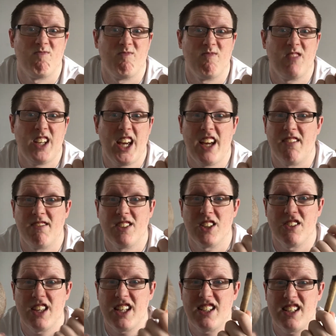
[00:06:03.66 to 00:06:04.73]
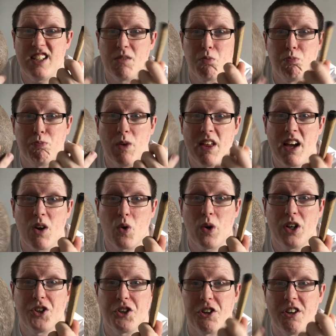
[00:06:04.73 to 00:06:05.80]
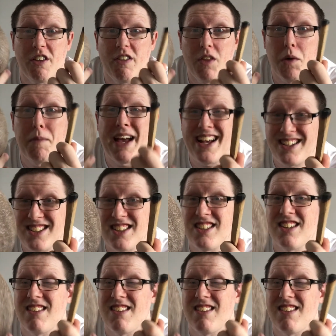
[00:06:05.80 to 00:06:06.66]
Yeah, so this is without question the best